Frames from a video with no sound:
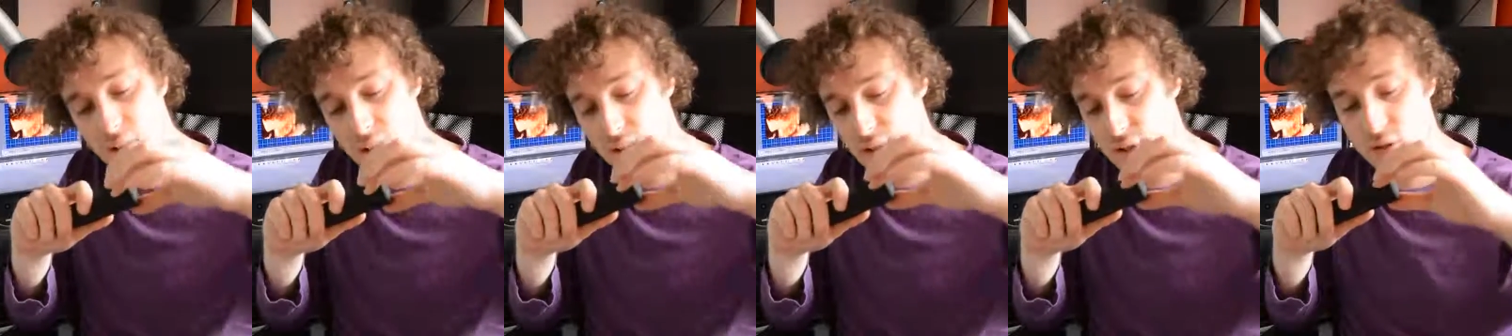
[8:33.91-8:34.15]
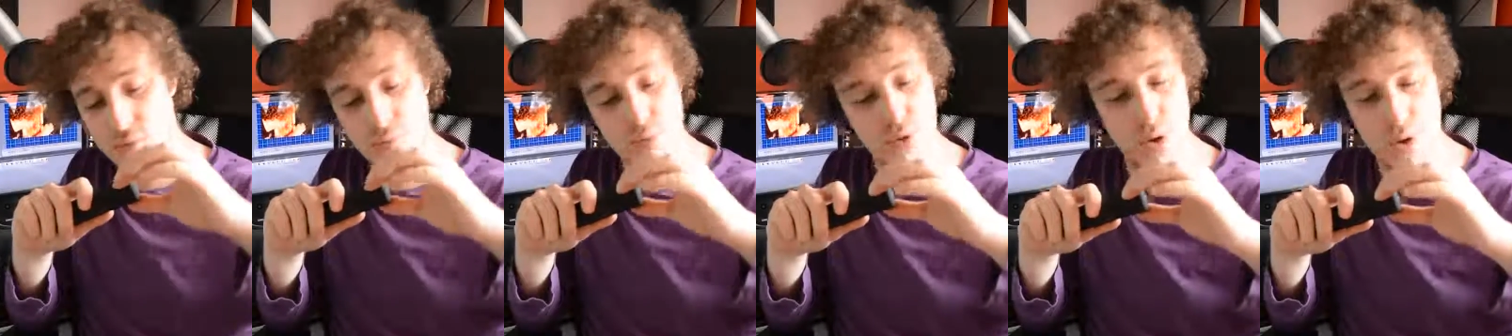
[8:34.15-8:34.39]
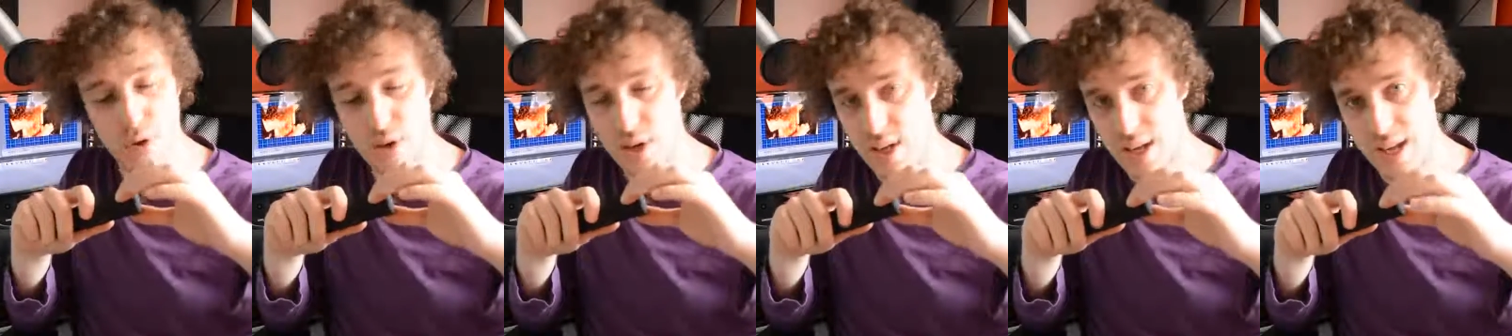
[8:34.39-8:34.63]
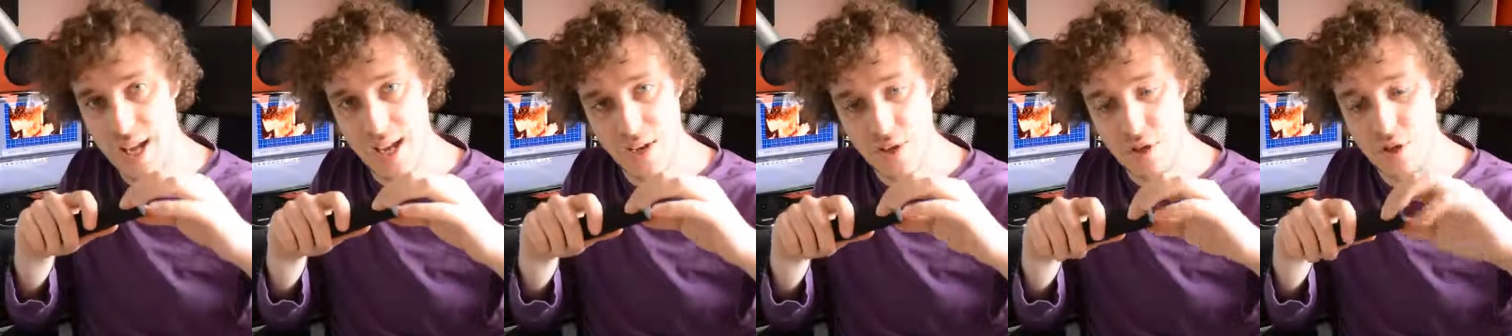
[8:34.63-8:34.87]
some sort of
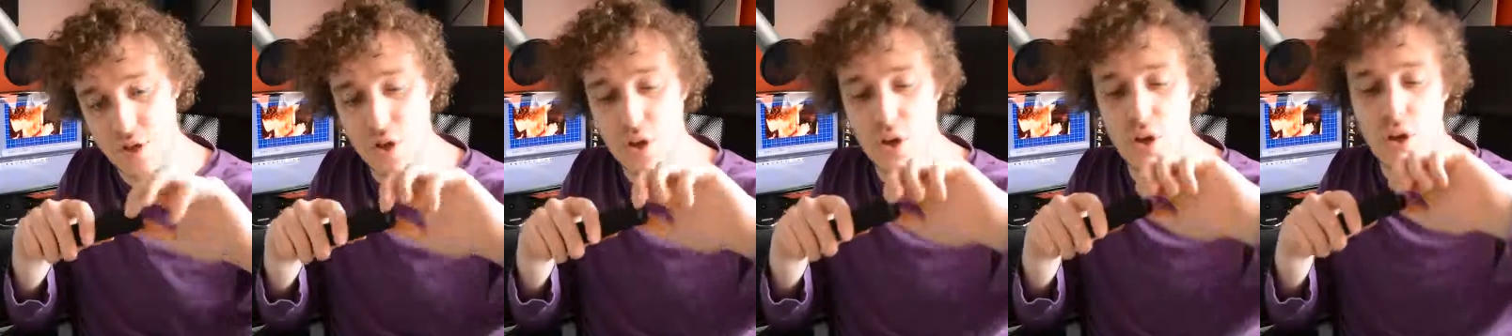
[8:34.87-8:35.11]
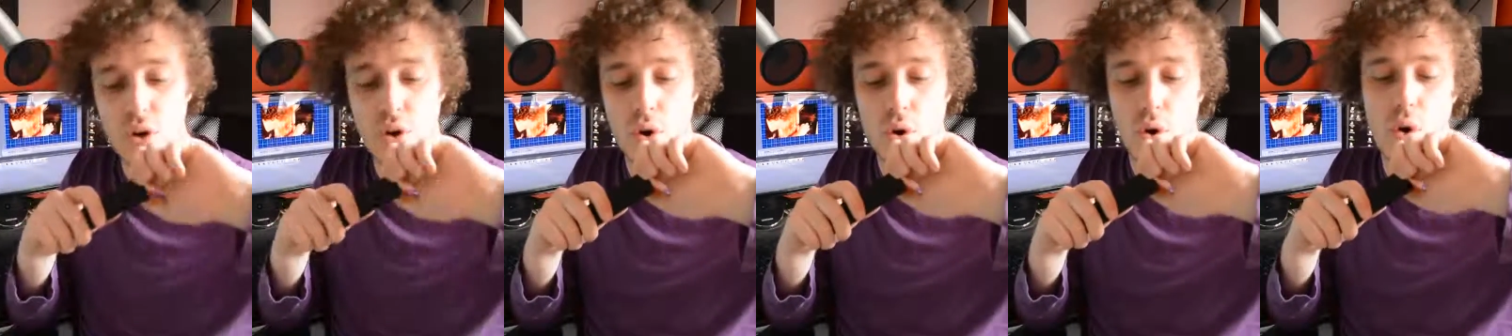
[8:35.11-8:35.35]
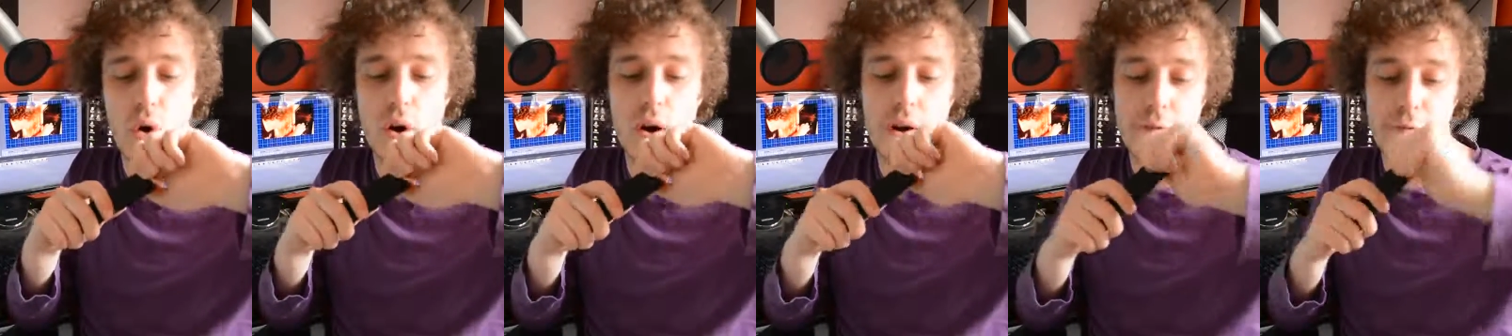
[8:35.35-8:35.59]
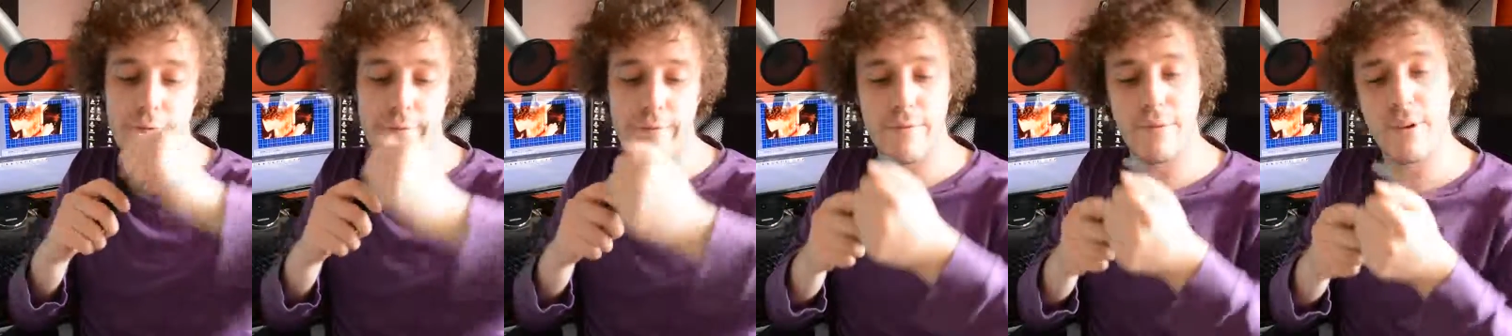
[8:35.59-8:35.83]
connection, or
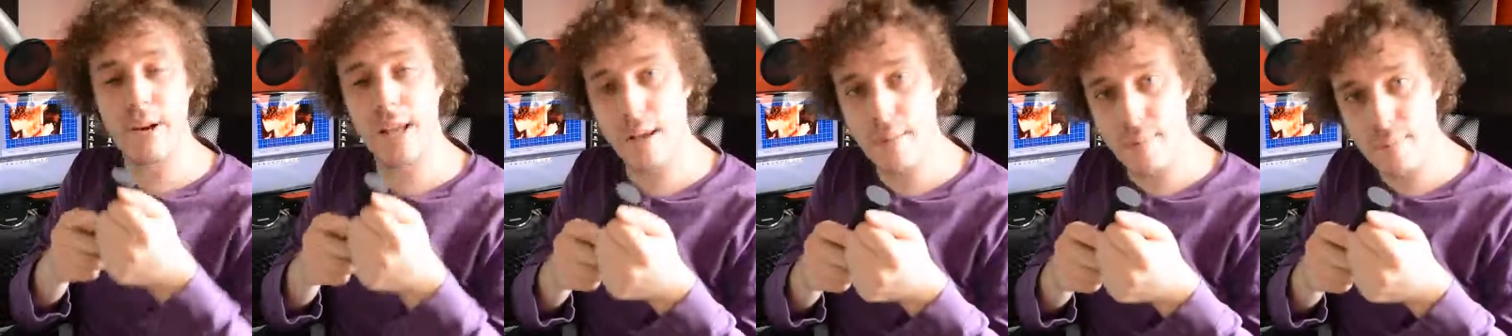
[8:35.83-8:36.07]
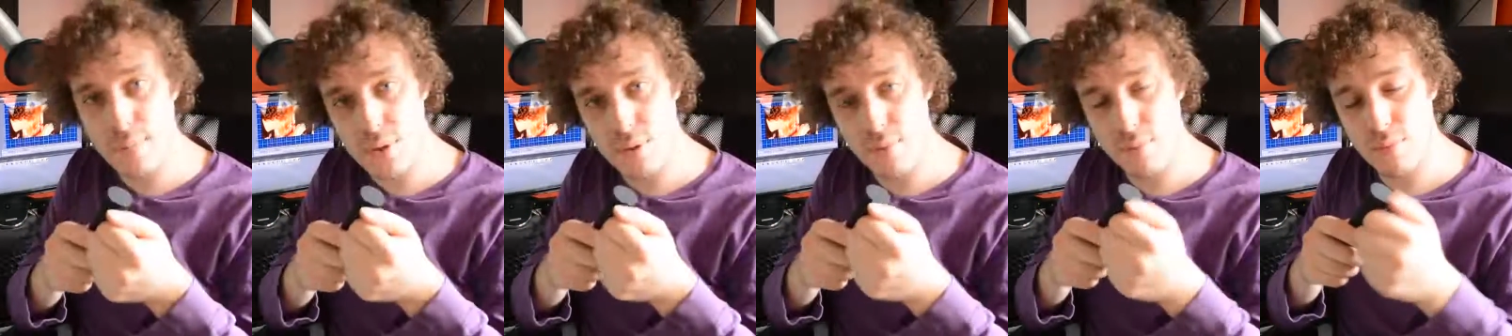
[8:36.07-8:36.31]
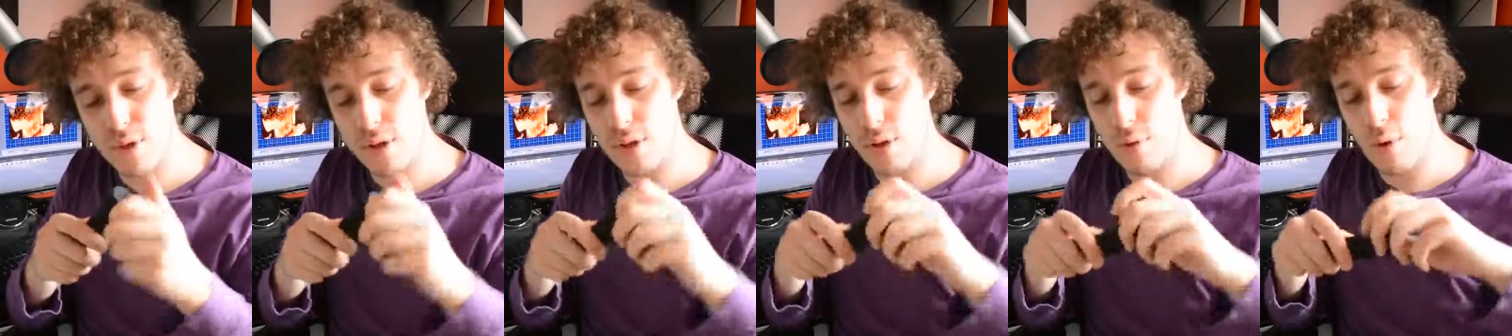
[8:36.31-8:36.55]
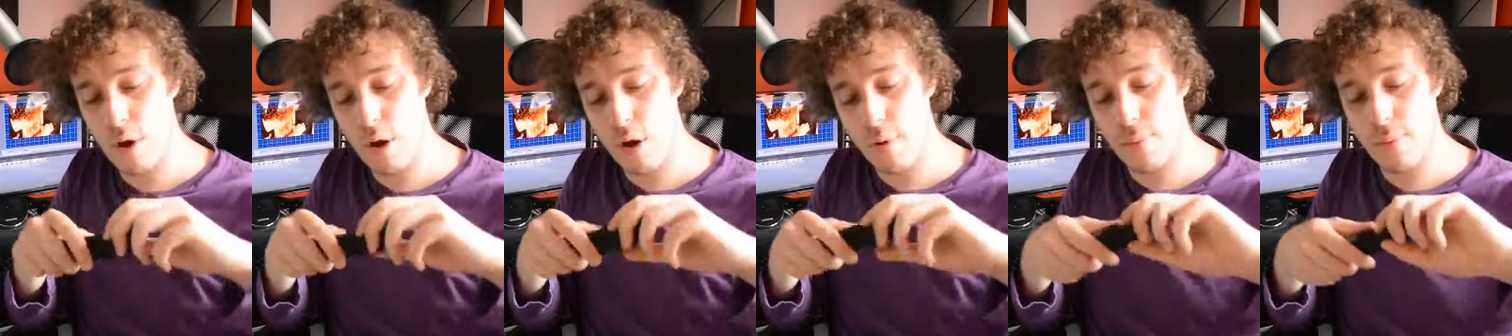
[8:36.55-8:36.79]
a flip, something
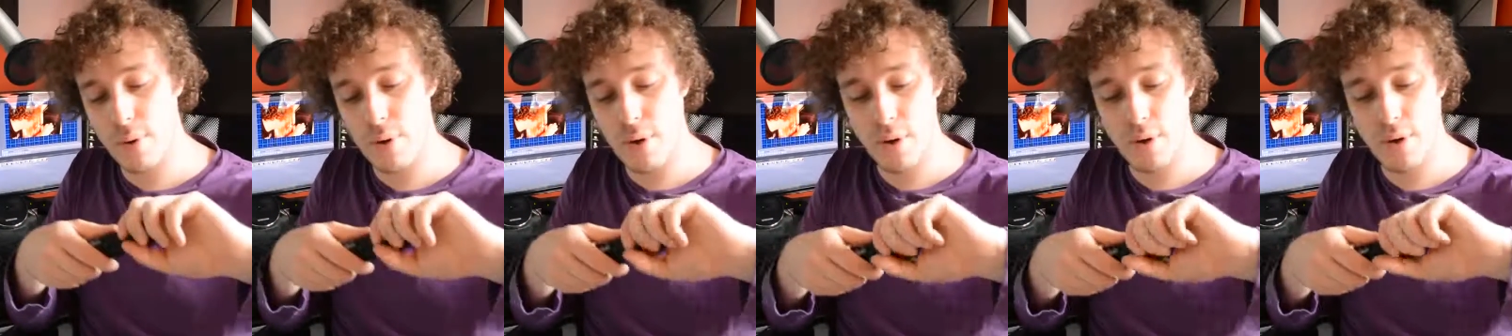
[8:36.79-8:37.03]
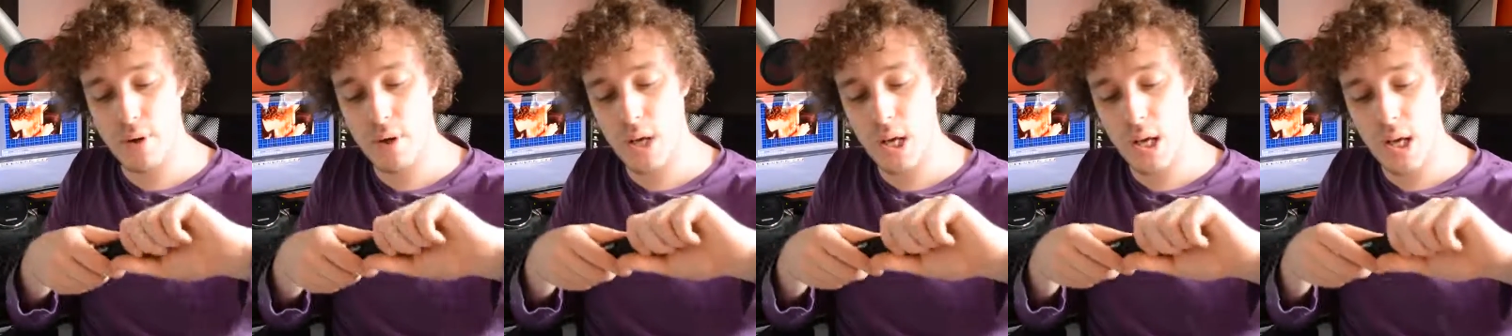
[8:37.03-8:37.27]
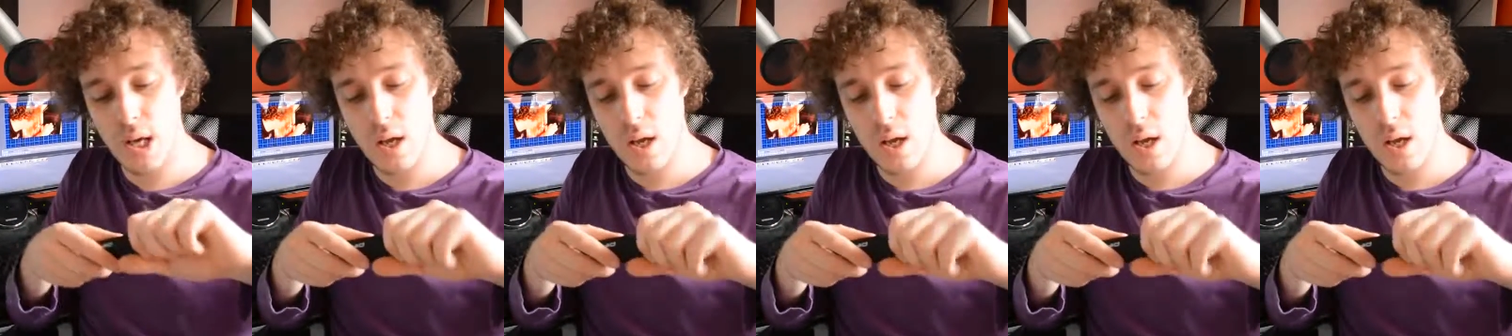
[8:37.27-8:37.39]
you open,